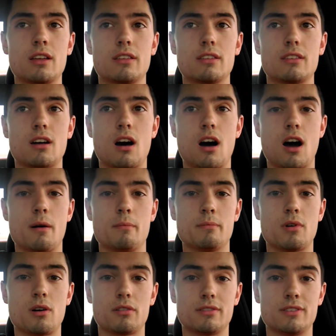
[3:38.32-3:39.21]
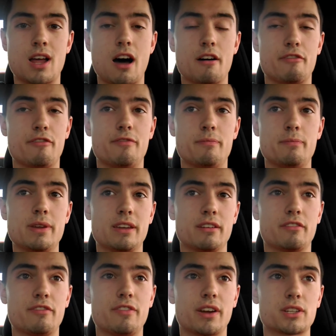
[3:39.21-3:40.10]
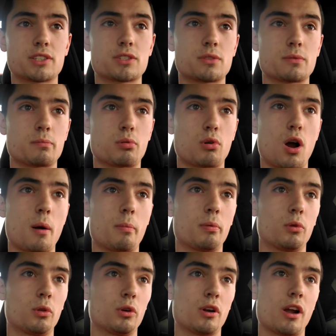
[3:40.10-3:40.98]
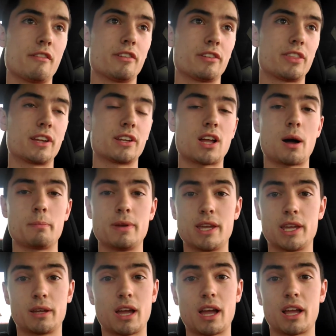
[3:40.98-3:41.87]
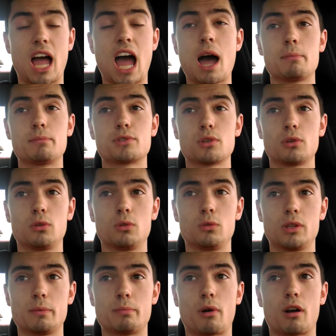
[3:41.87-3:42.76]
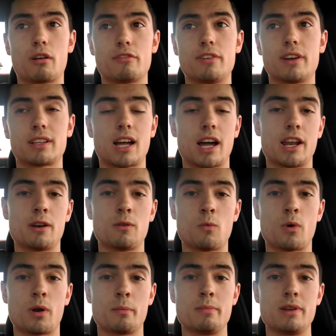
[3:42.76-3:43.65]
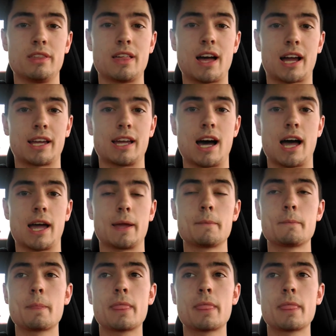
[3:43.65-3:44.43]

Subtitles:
not being fixed properly, or everything not being absolutely perfect. I didn't want to be that guy.